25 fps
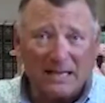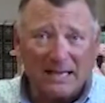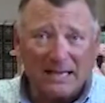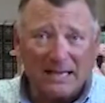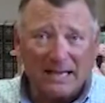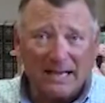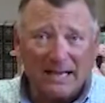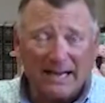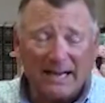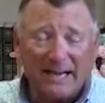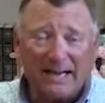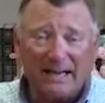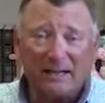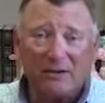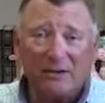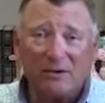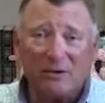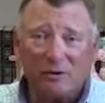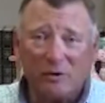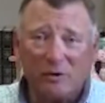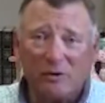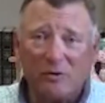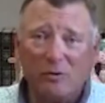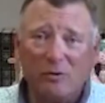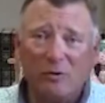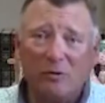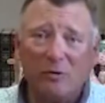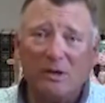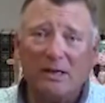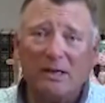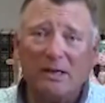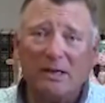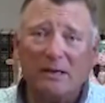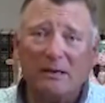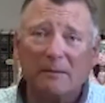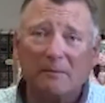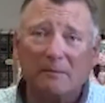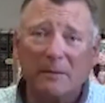And Luke
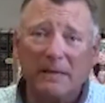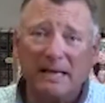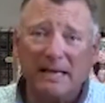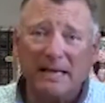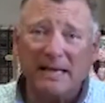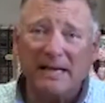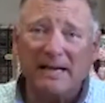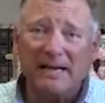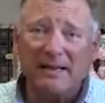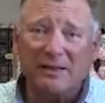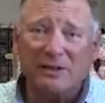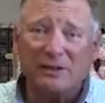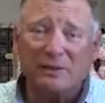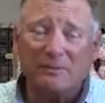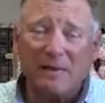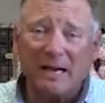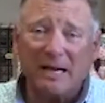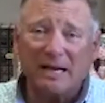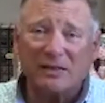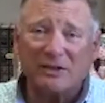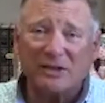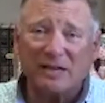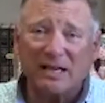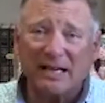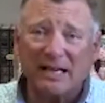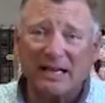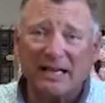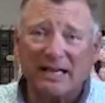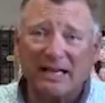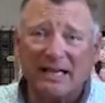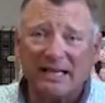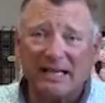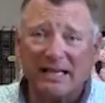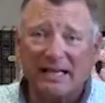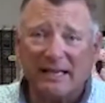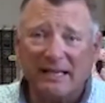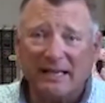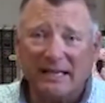begins by saying
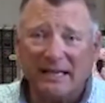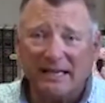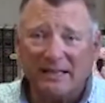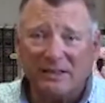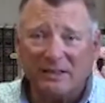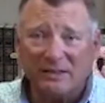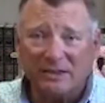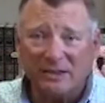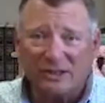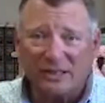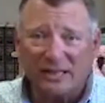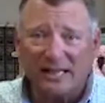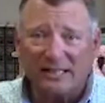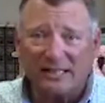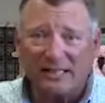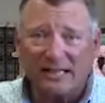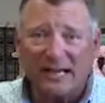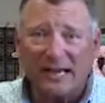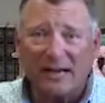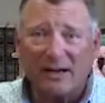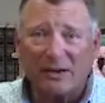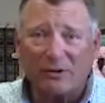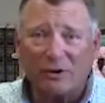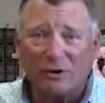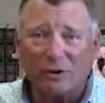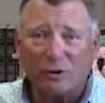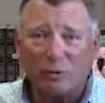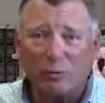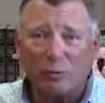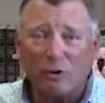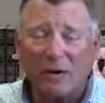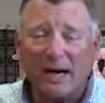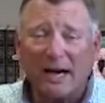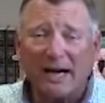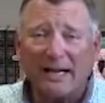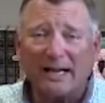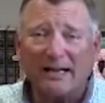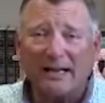he sets out to
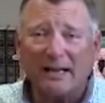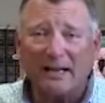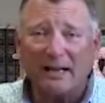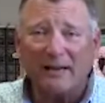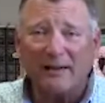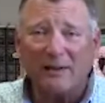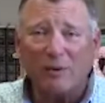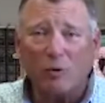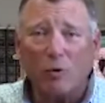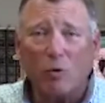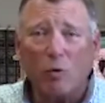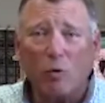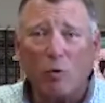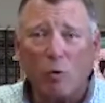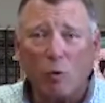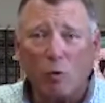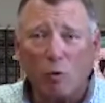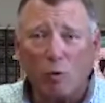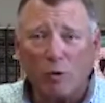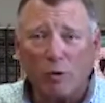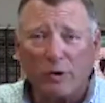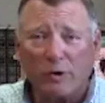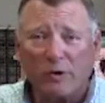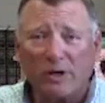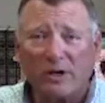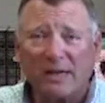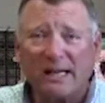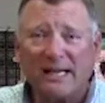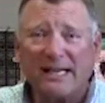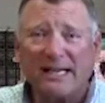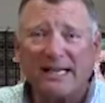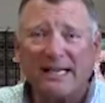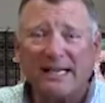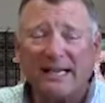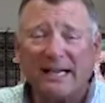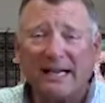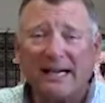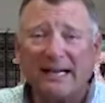write an
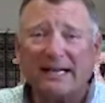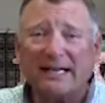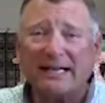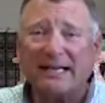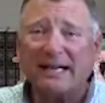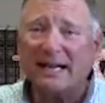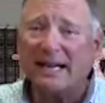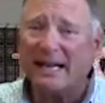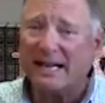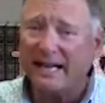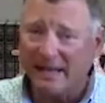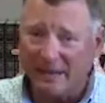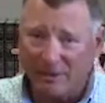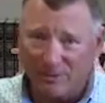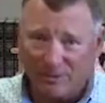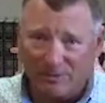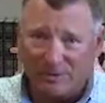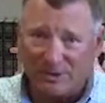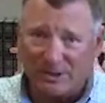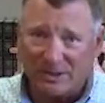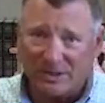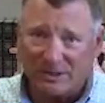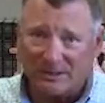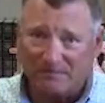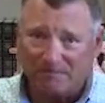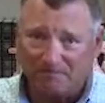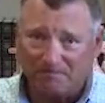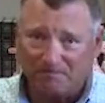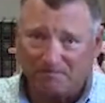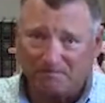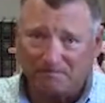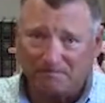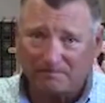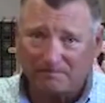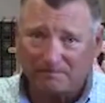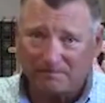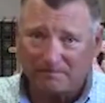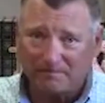orderly account.
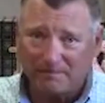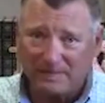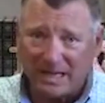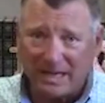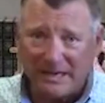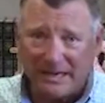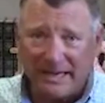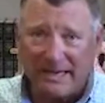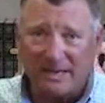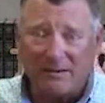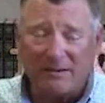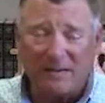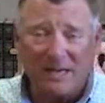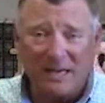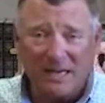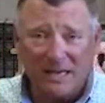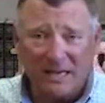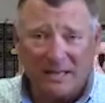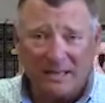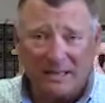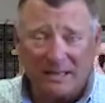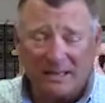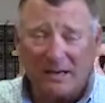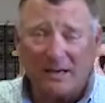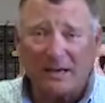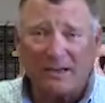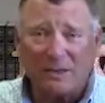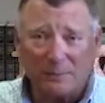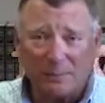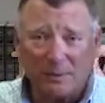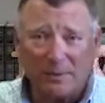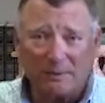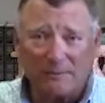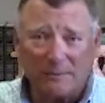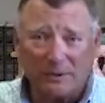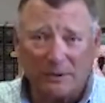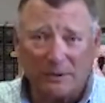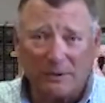Now, the
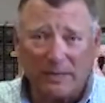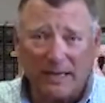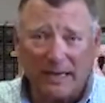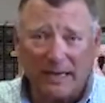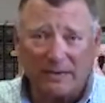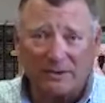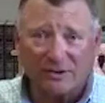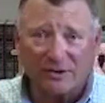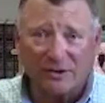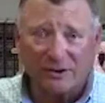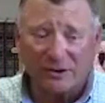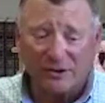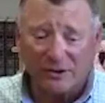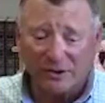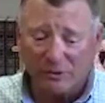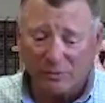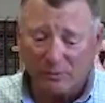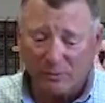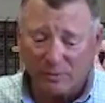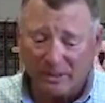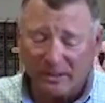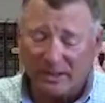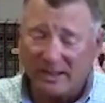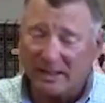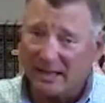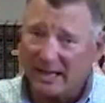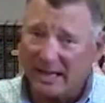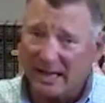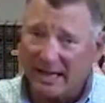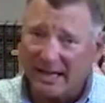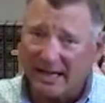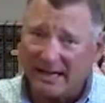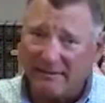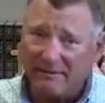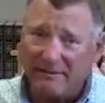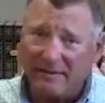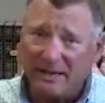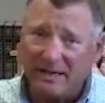Gospel of Luke has to do with the
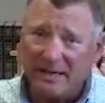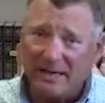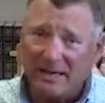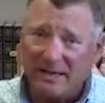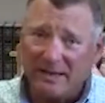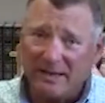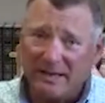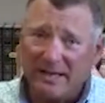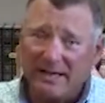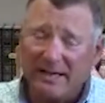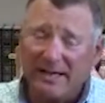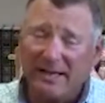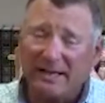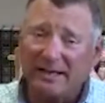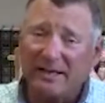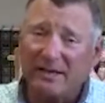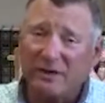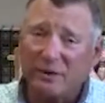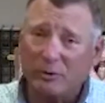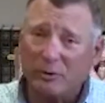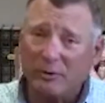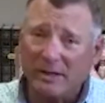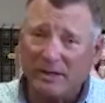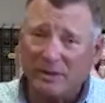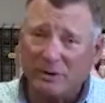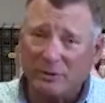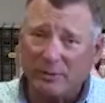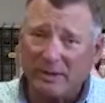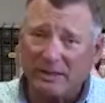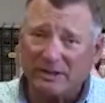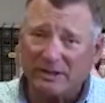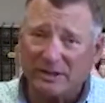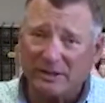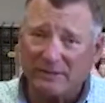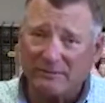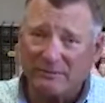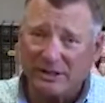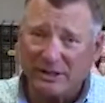life, the death, and the
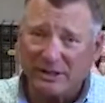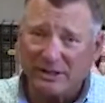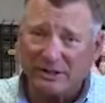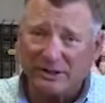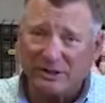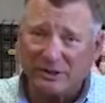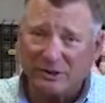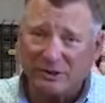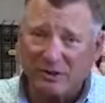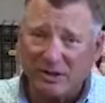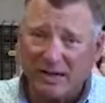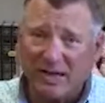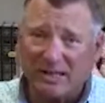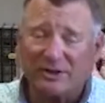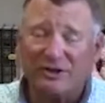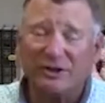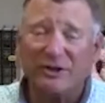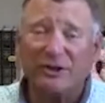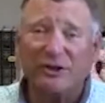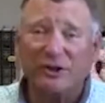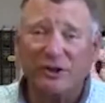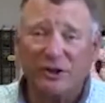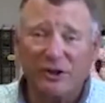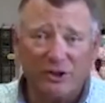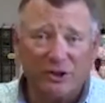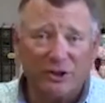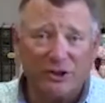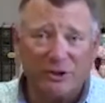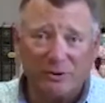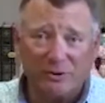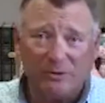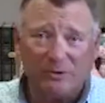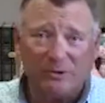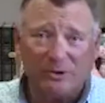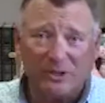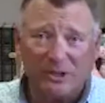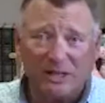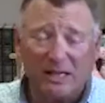resurrection of Jesus Christ, the good
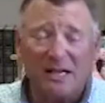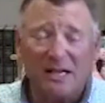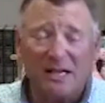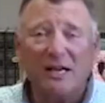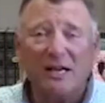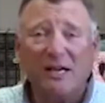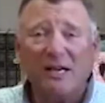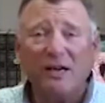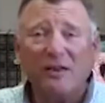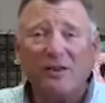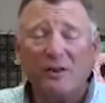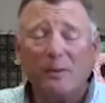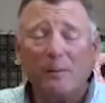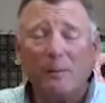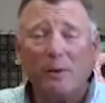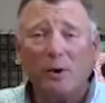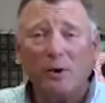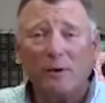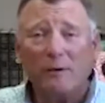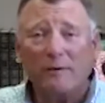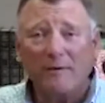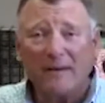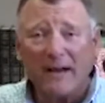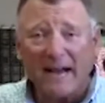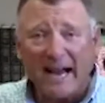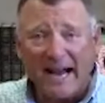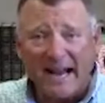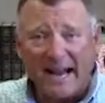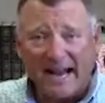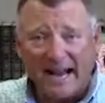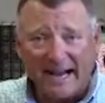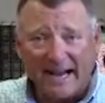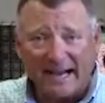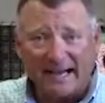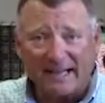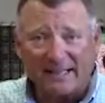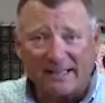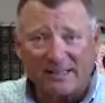news. The book of
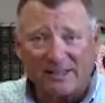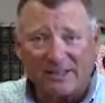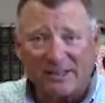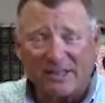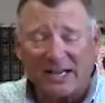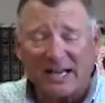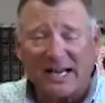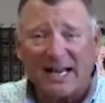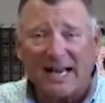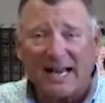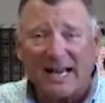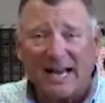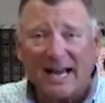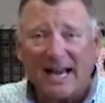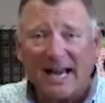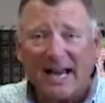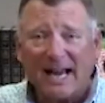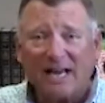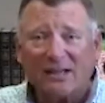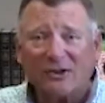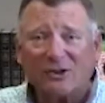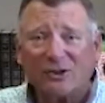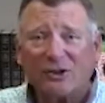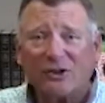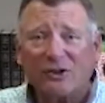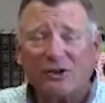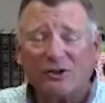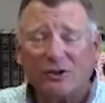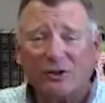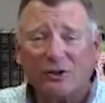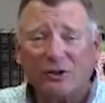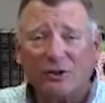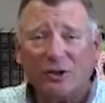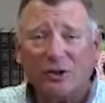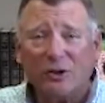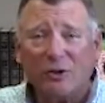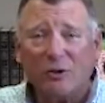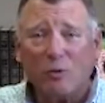Acts has to
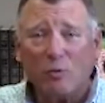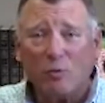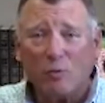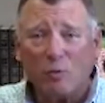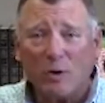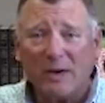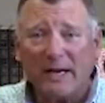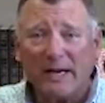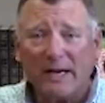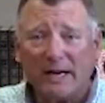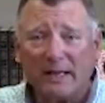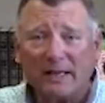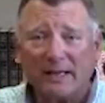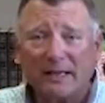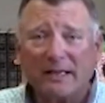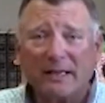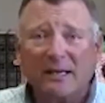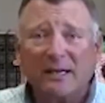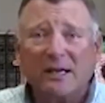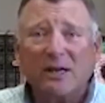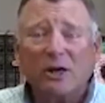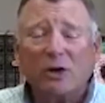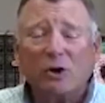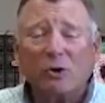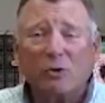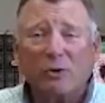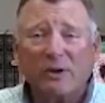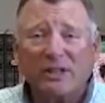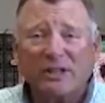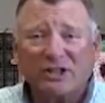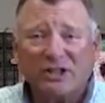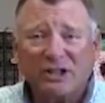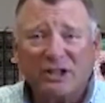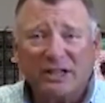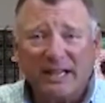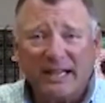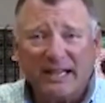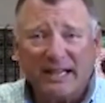do with
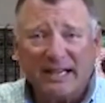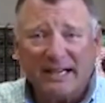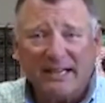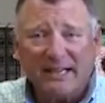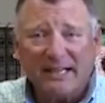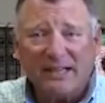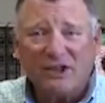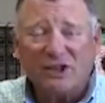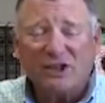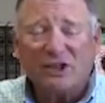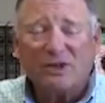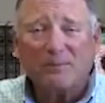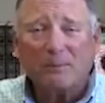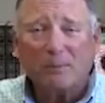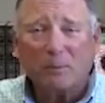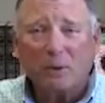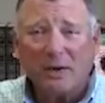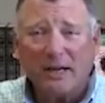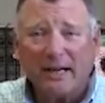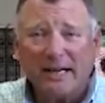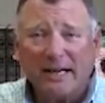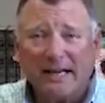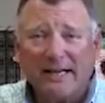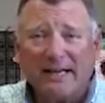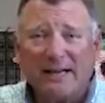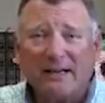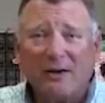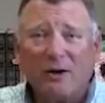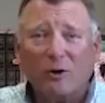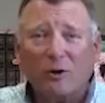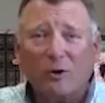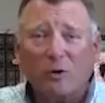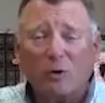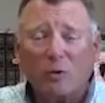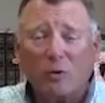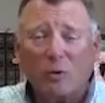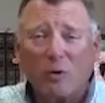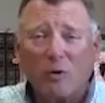Christianity spreading
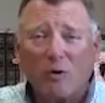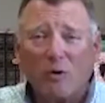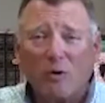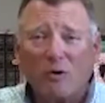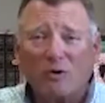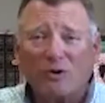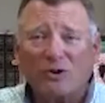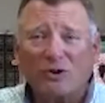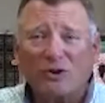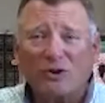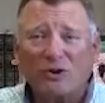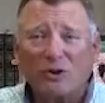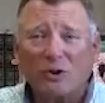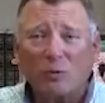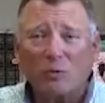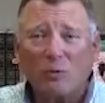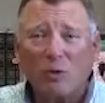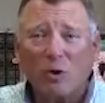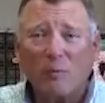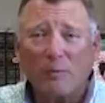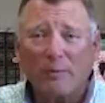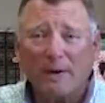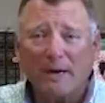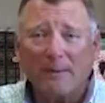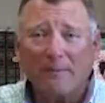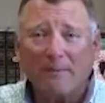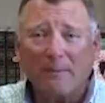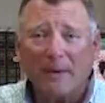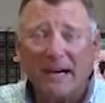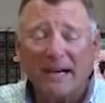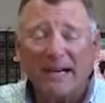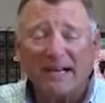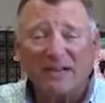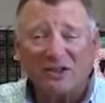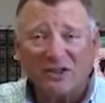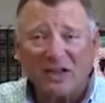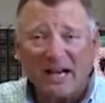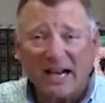across the Roman
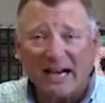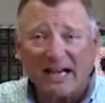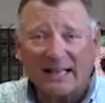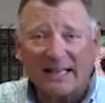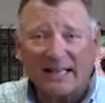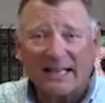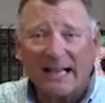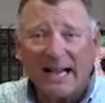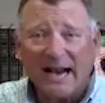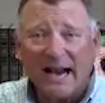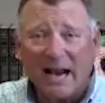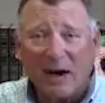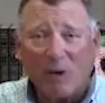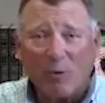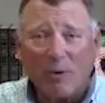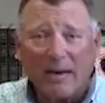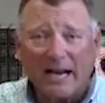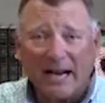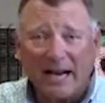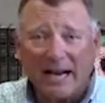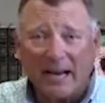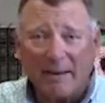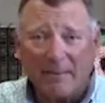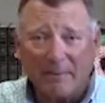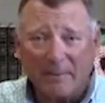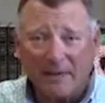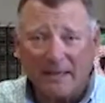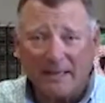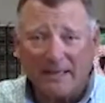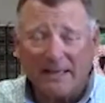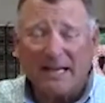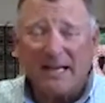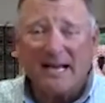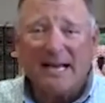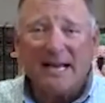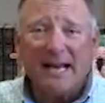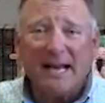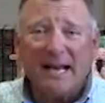Empire, exactly how it happened.
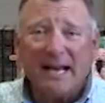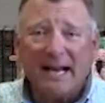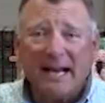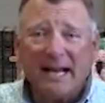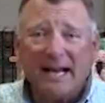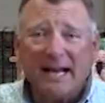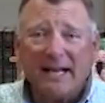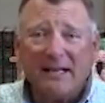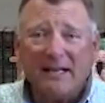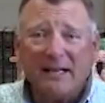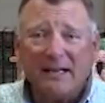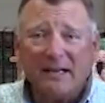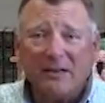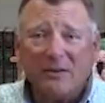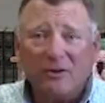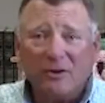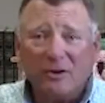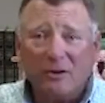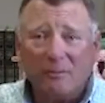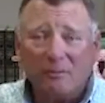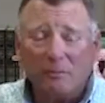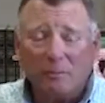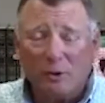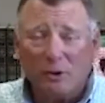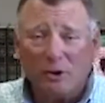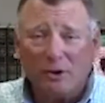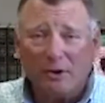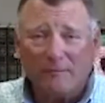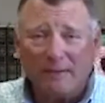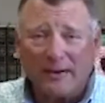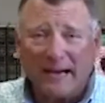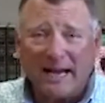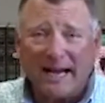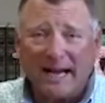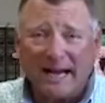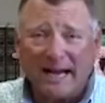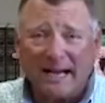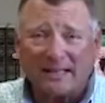And the book of
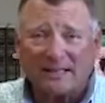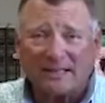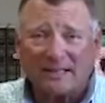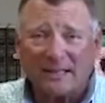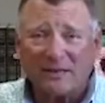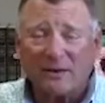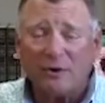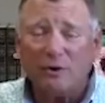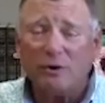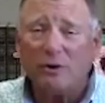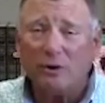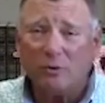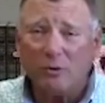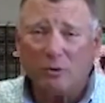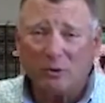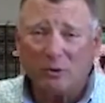Acts in the New